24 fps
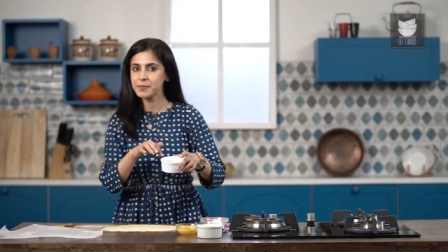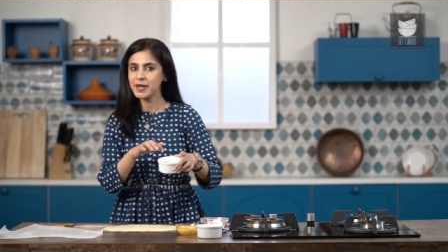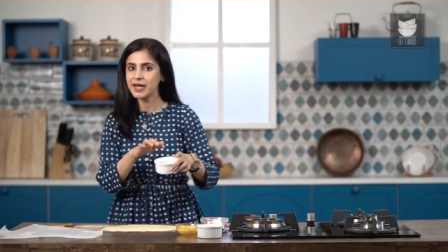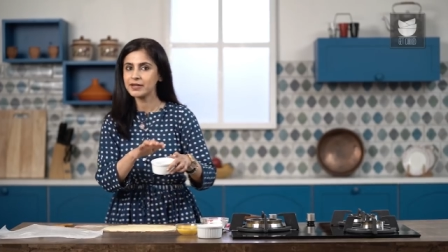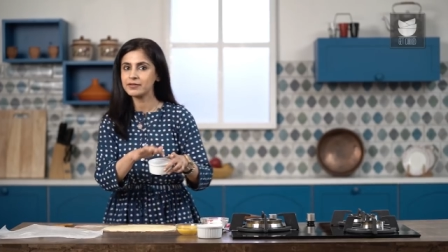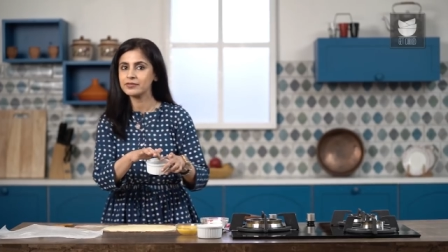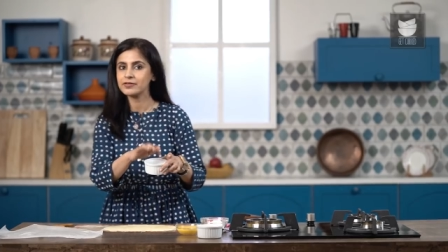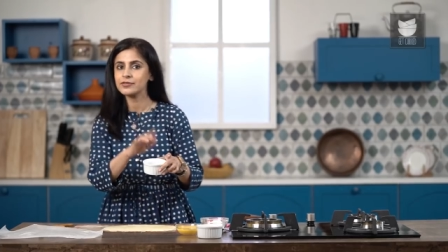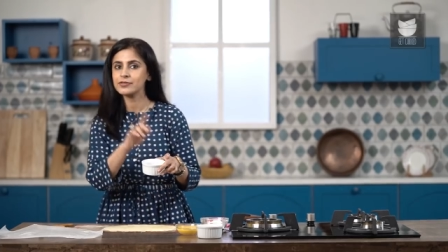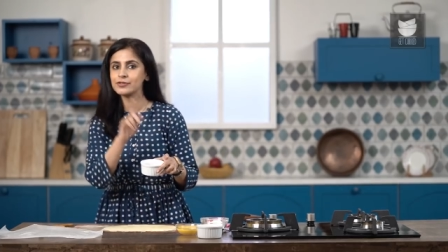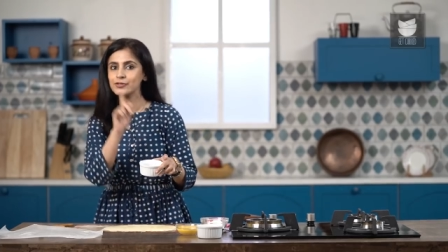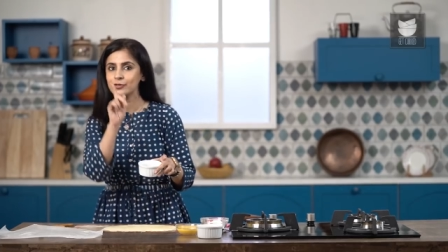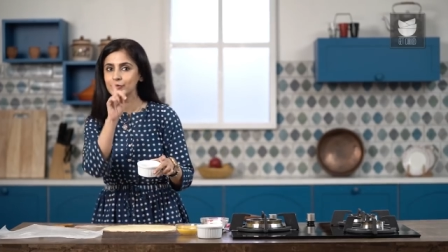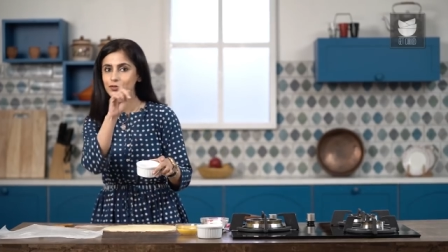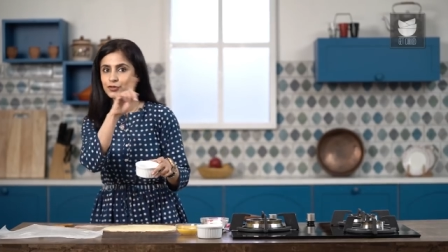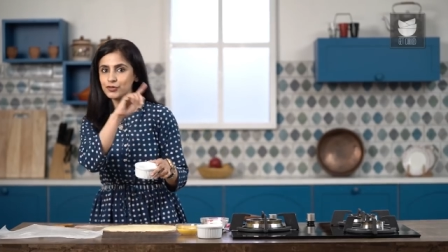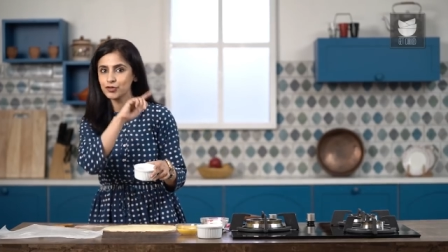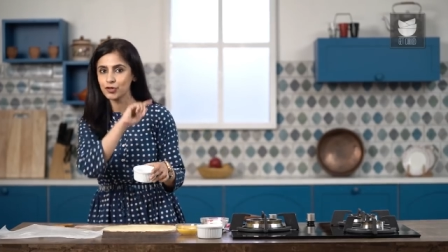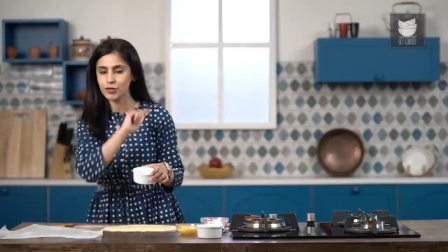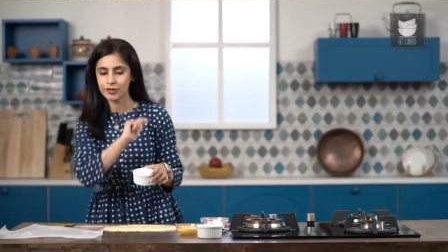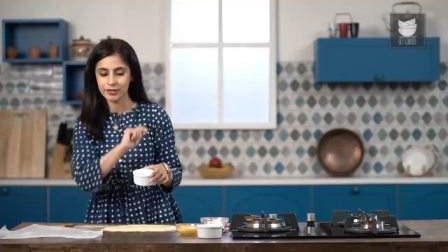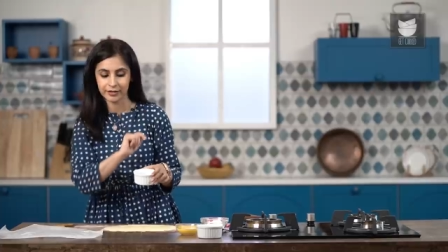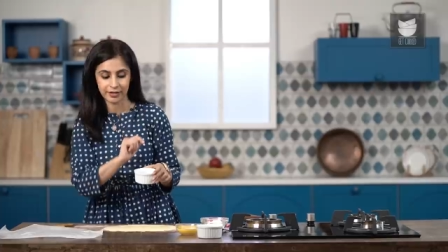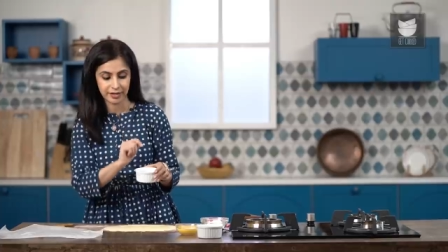patterns on the
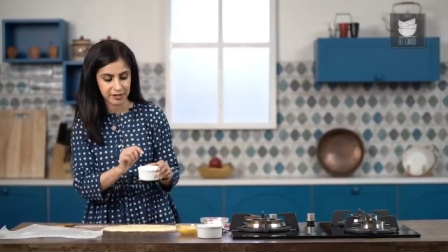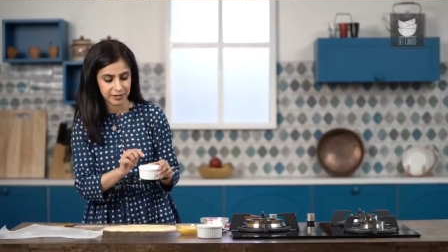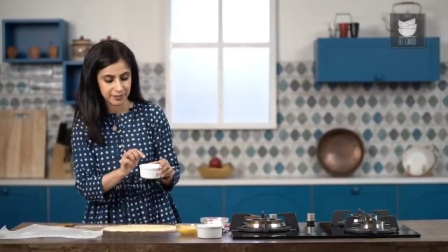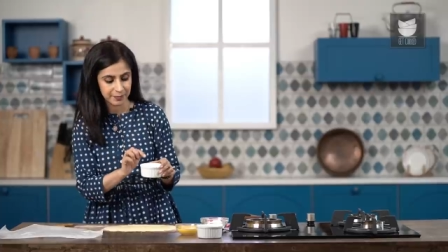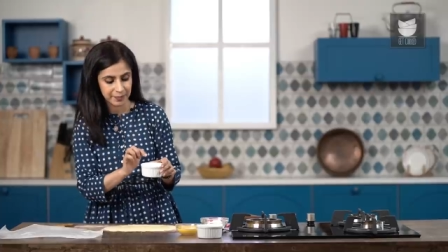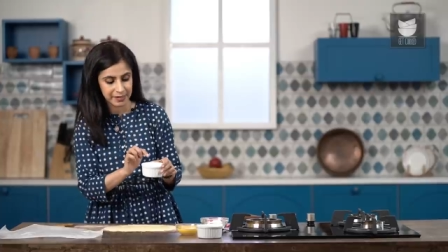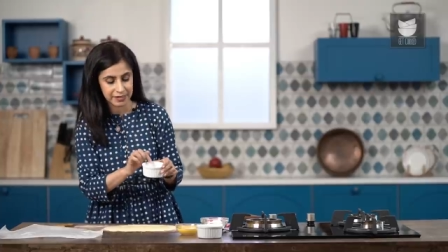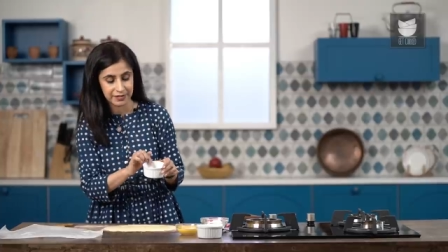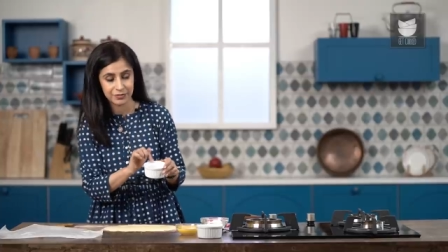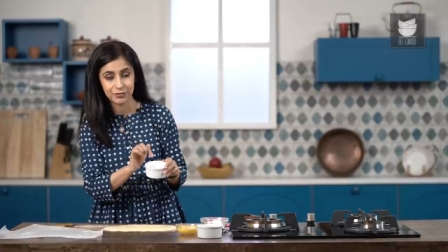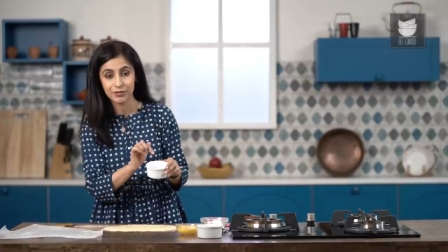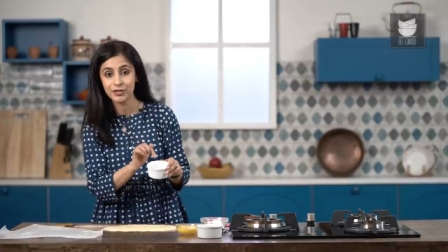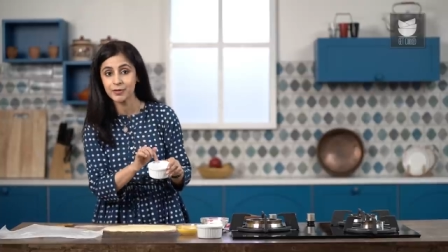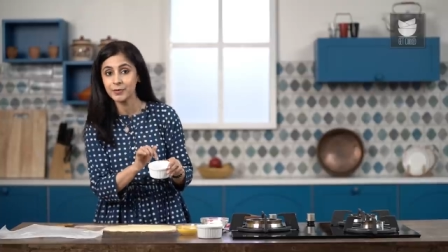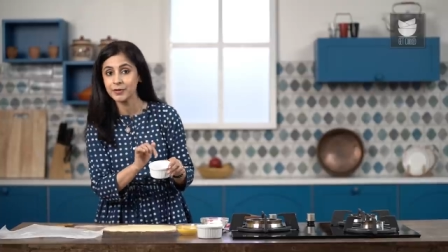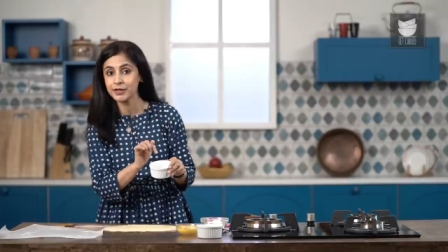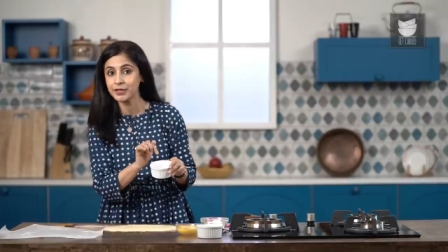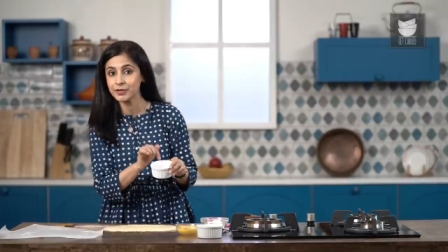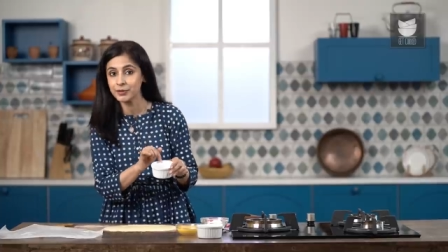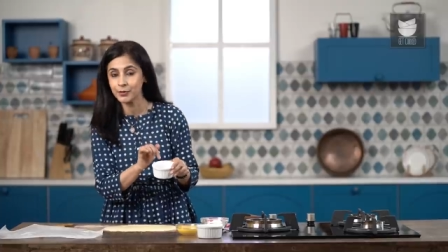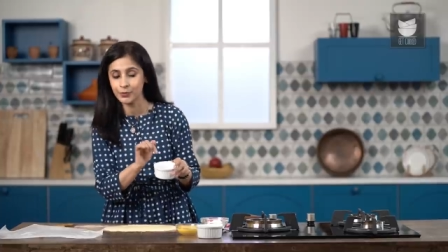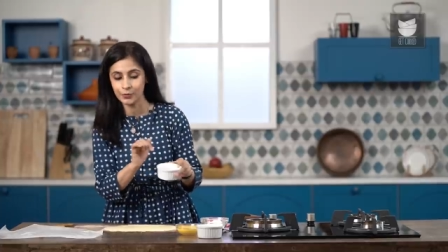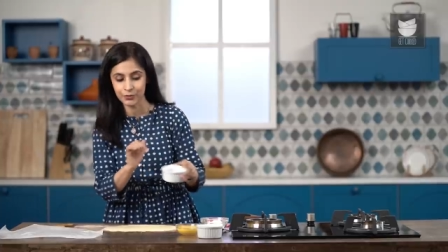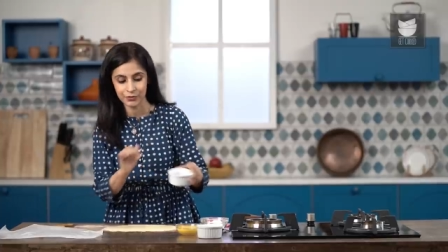shortcrust pastry when
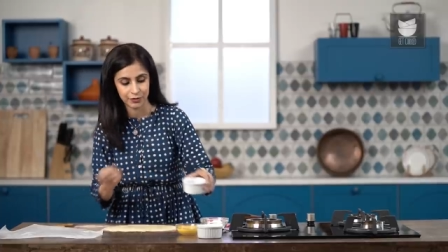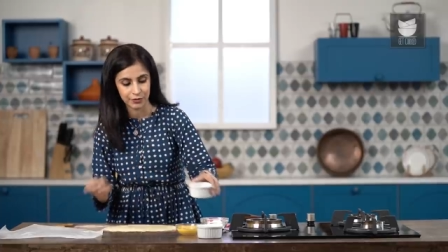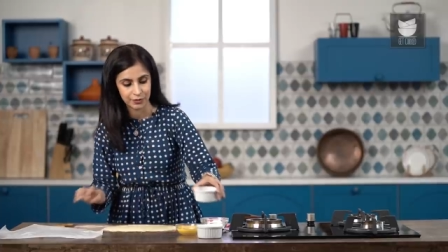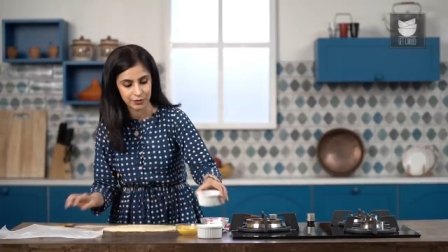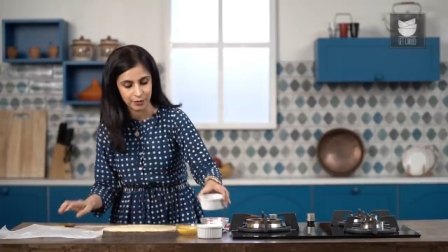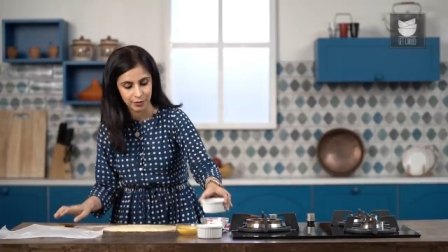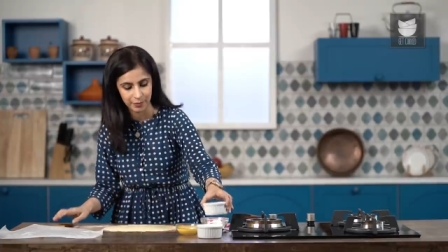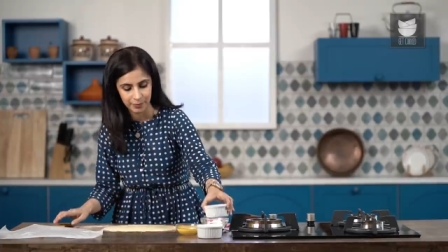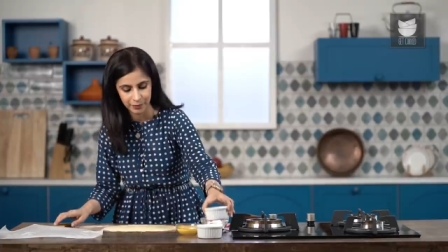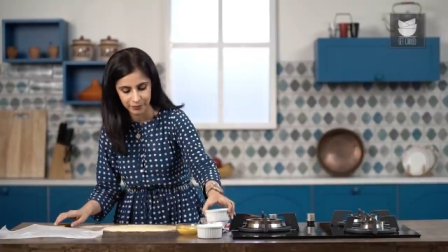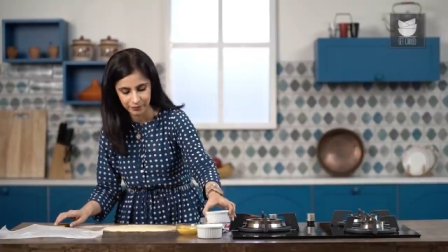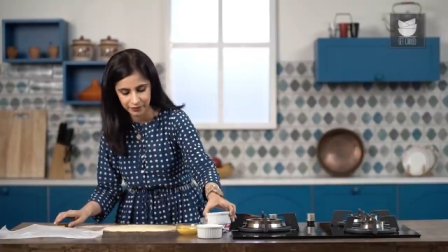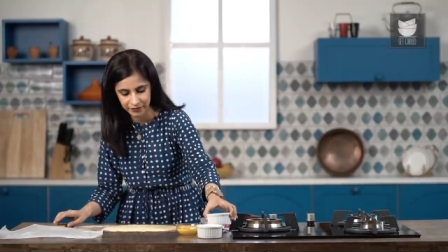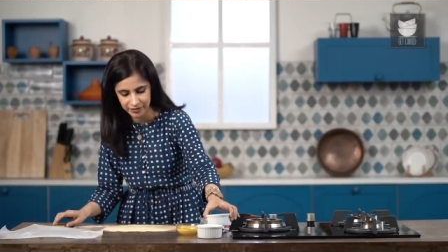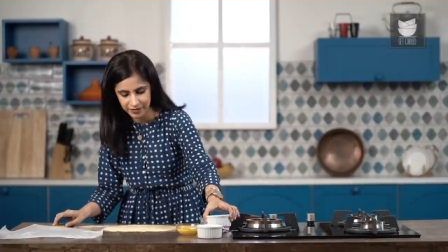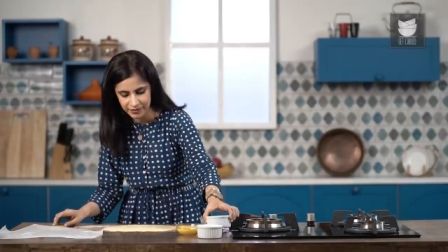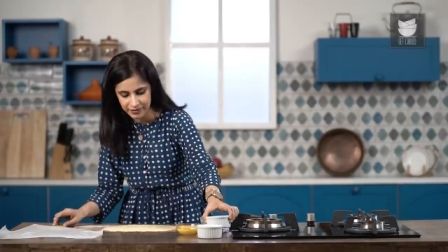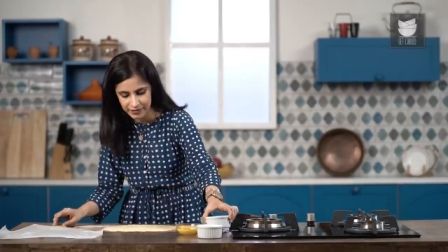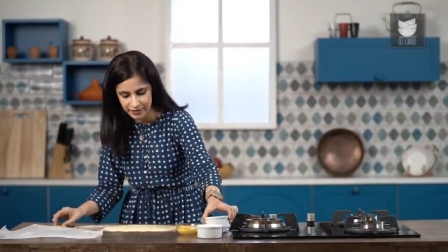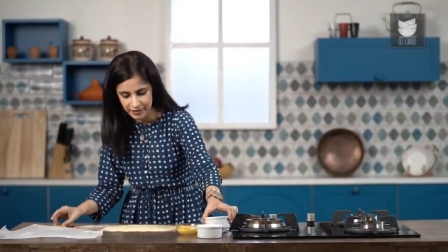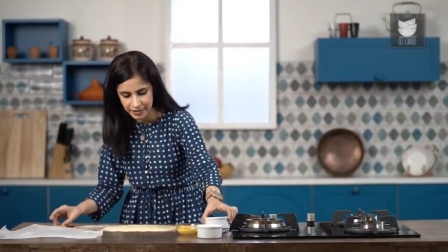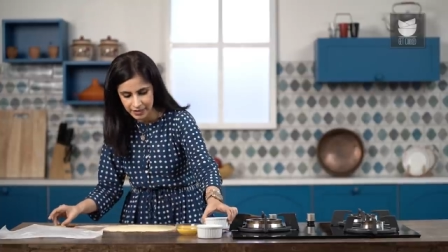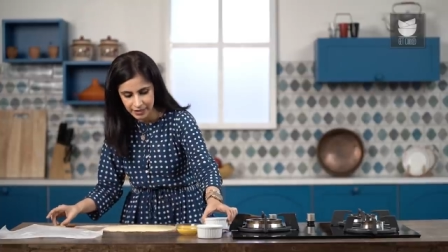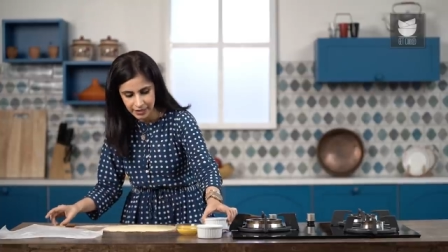it goes on top of
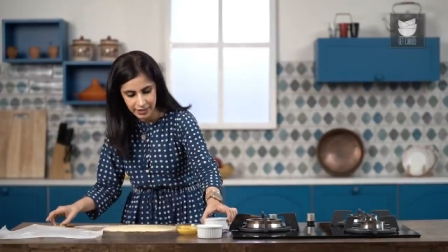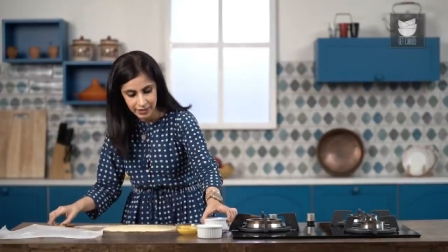this.